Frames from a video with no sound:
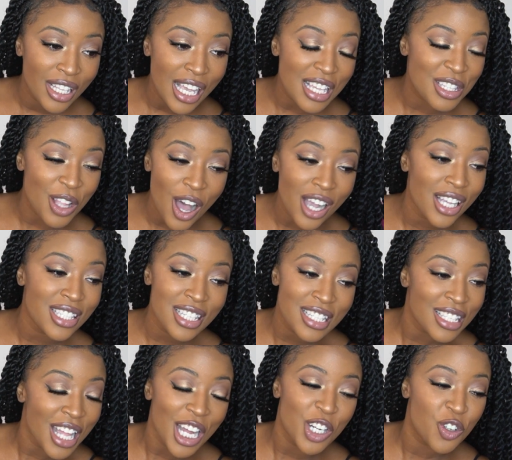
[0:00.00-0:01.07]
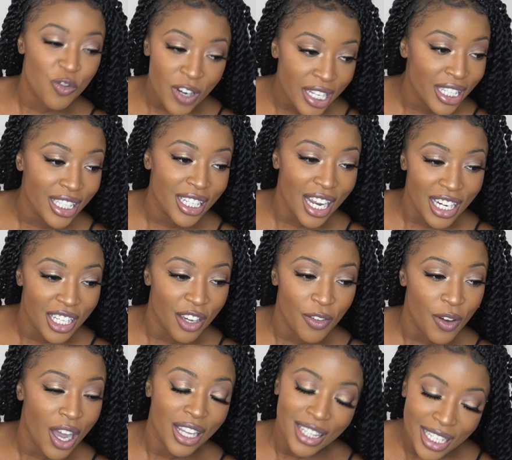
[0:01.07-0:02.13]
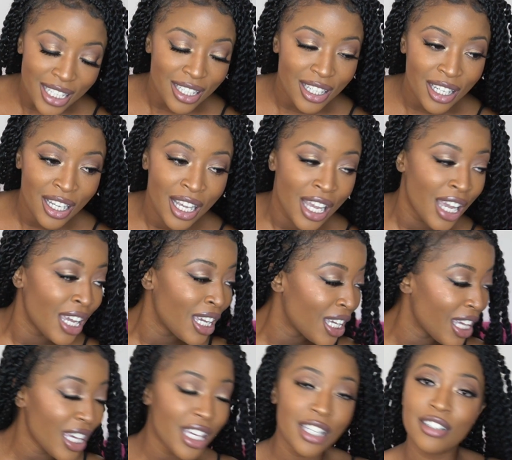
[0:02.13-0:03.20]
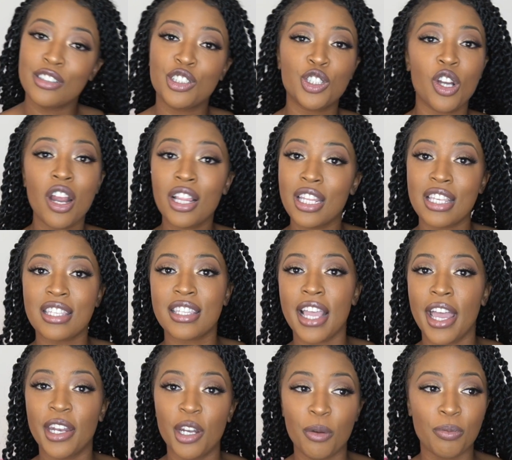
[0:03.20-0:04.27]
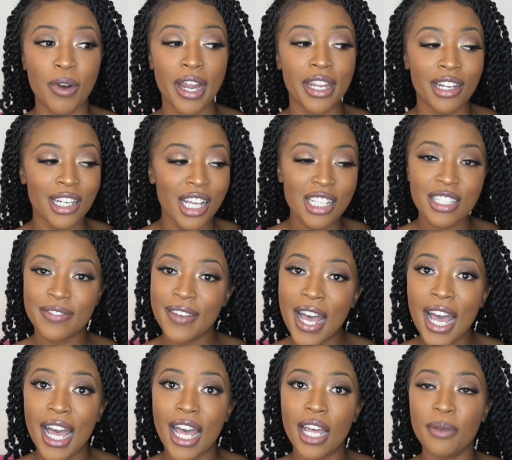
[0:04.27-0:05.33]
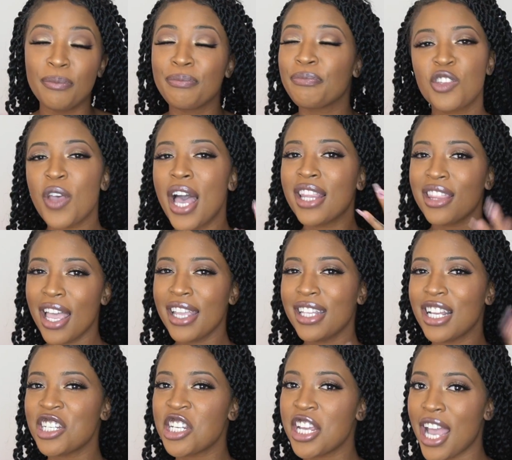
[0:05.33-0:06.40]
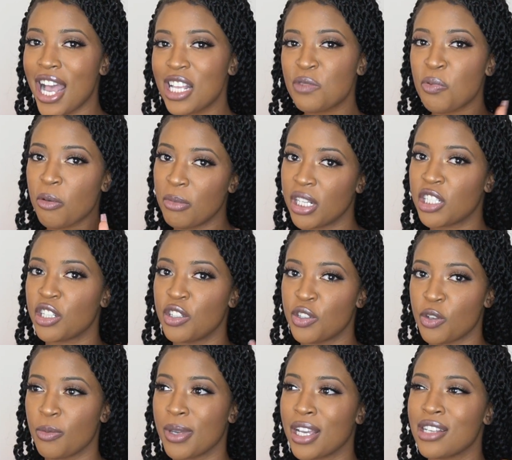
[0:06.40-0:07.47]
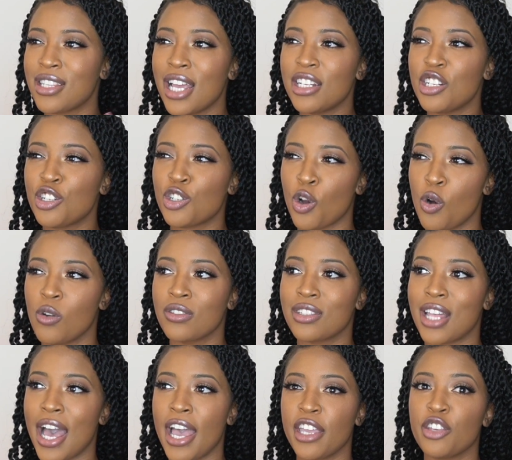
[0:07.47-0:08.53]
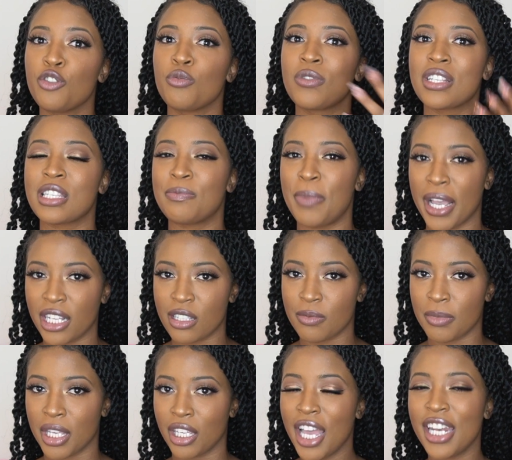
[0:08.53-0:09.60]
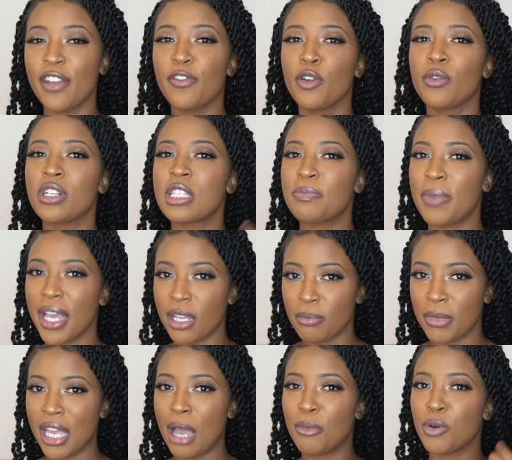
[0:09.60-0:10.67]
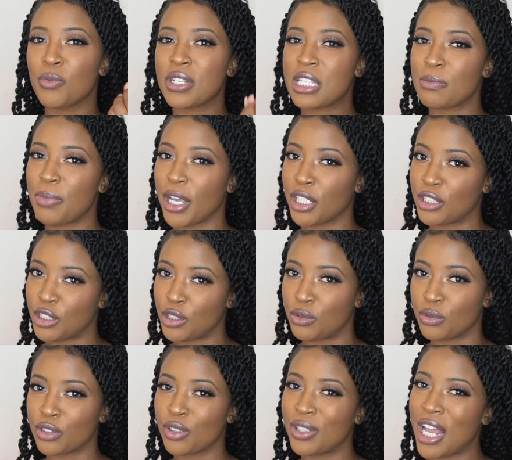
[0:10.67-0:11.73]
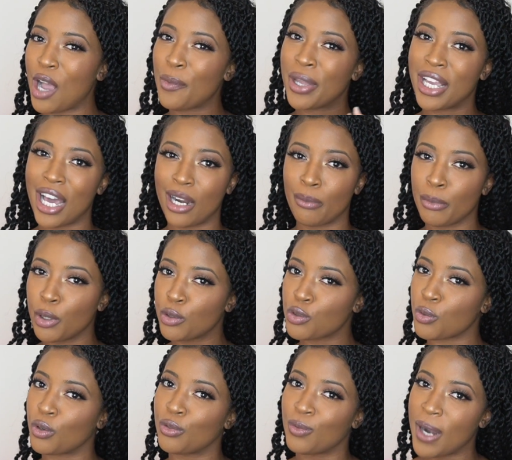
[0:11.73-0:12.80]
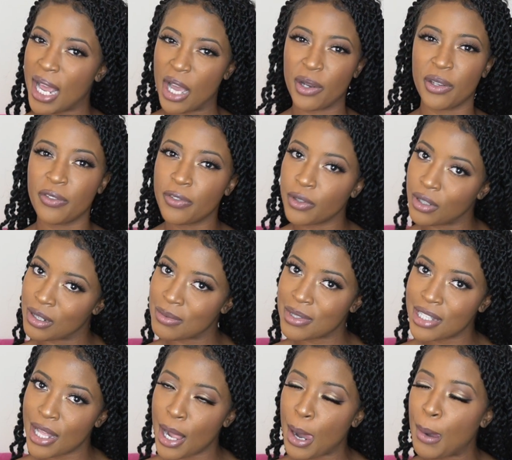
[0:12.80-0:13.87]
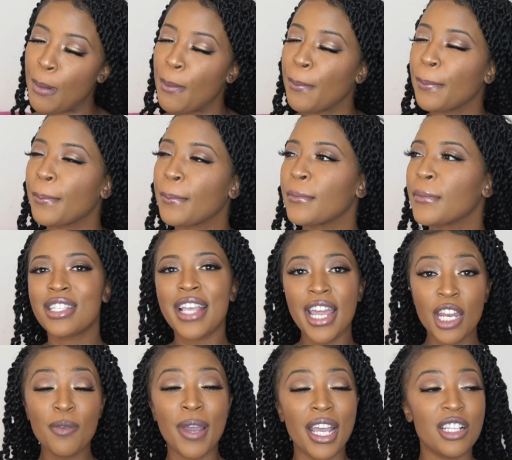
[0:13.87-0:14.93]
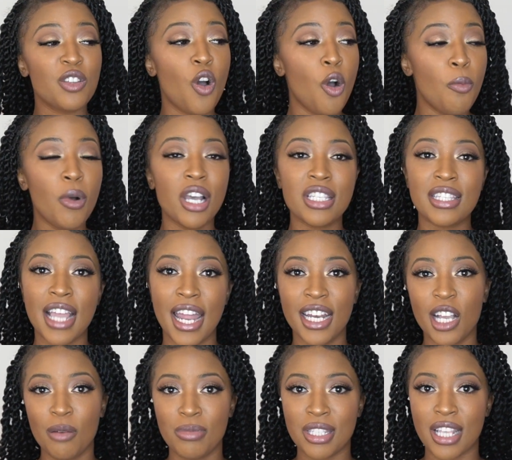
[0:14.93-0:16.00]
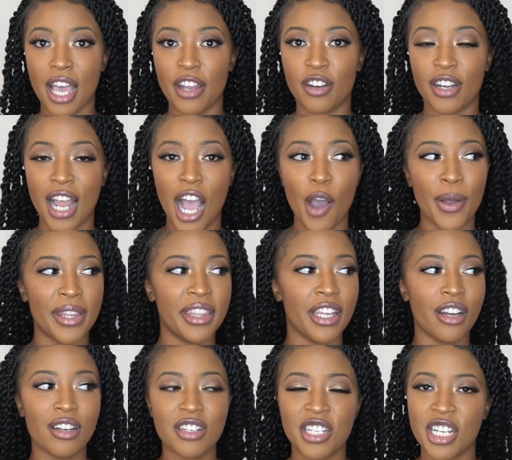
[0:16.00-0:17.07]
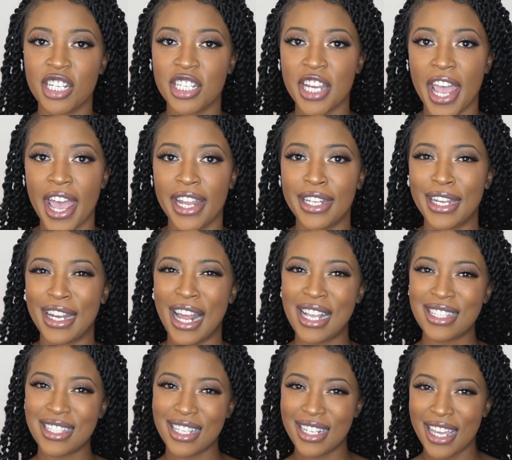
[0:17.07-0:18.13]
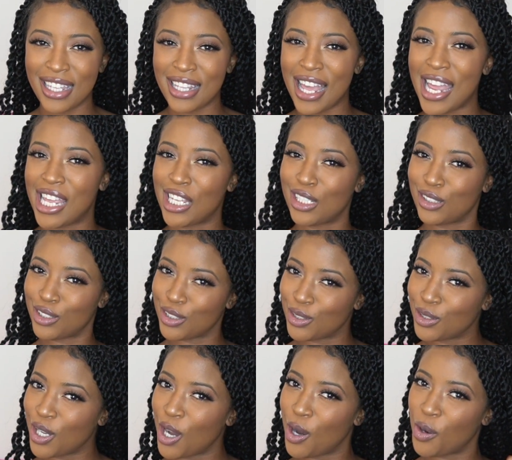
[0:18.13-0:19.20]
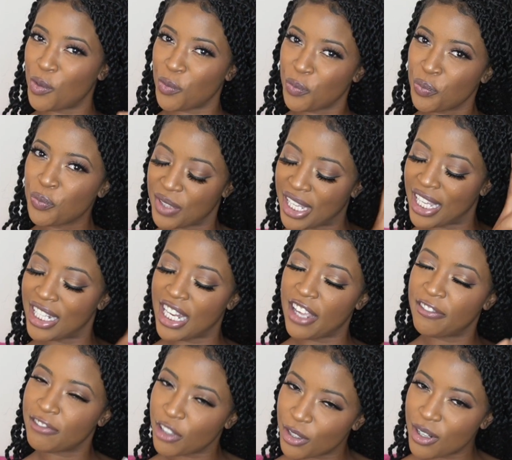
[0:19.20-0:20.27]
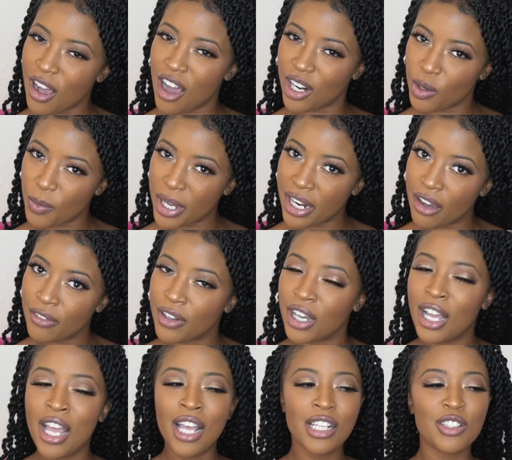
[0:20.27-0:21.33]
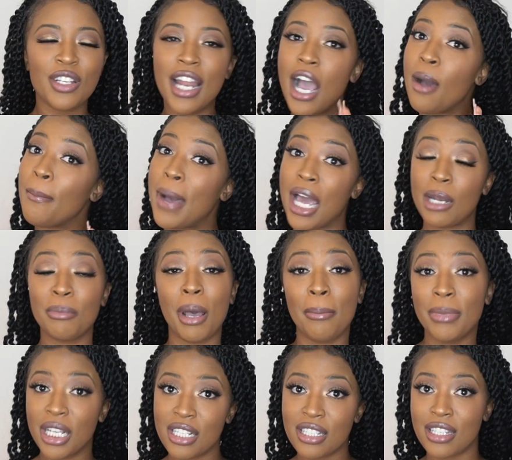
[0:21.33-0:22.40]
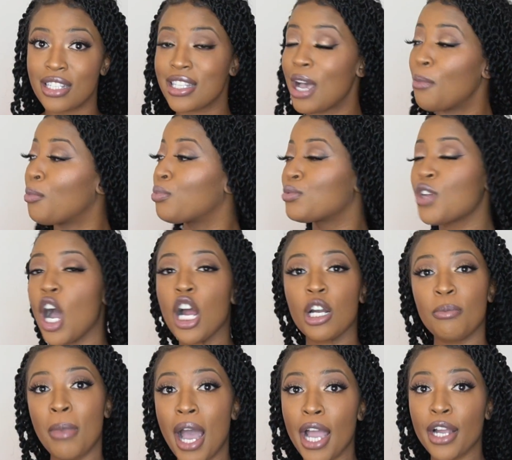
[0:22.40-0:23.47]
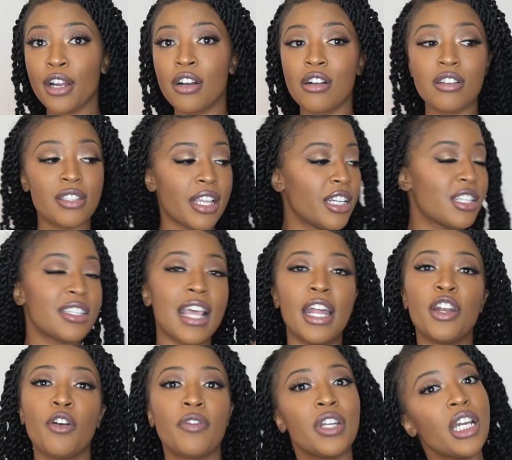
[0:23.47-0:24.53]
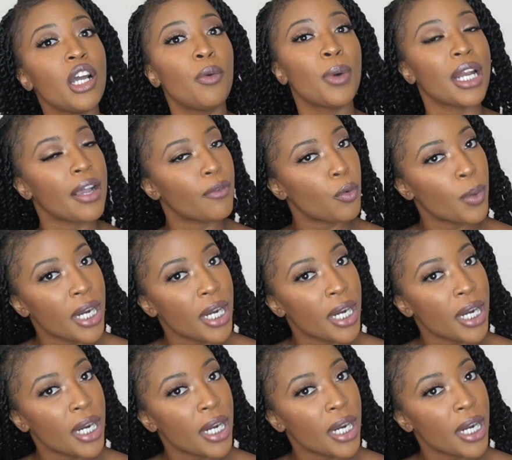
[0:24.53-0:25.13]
as long as he's not drinking any of our liquor, he can surely stand up right here. That's fine. So I like that she asked permission too, because that just shows that you respect me. And if you respect me, I'm gonna respect you. So now we got a mutual ground. You feel what I'm saying? So anyways, homeboy's standing up beside her now and they're chit-chatting, and I see they like, you know, getting they flirt on or whatever. So now I'm minding my business. I'm talking to my girls, they just standing over there, whatever,